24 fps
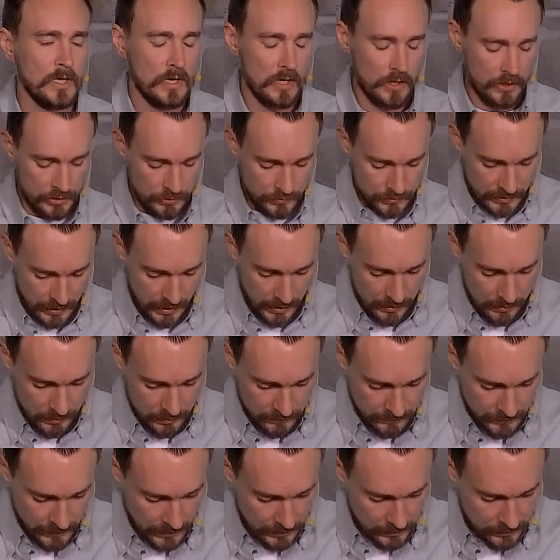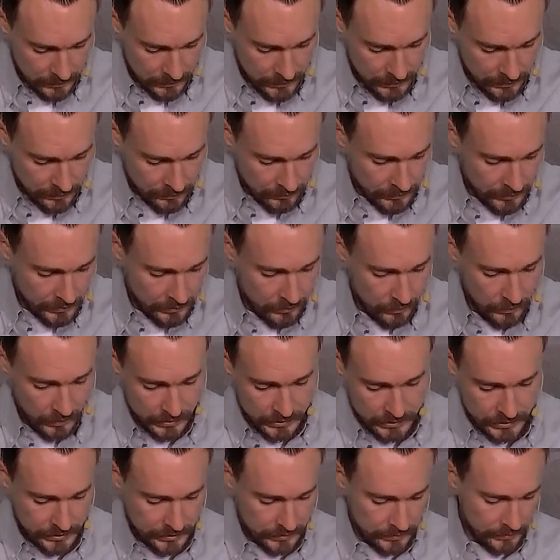Are you tired of that lingering
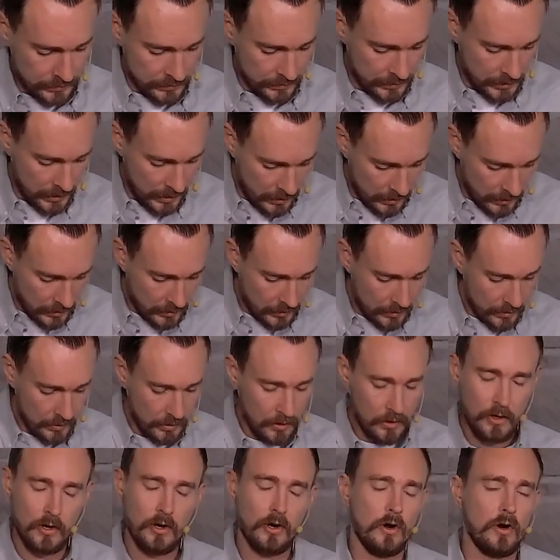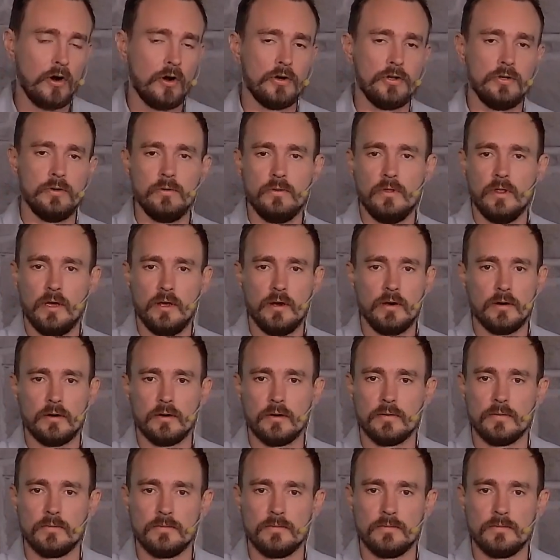question, God, are you there?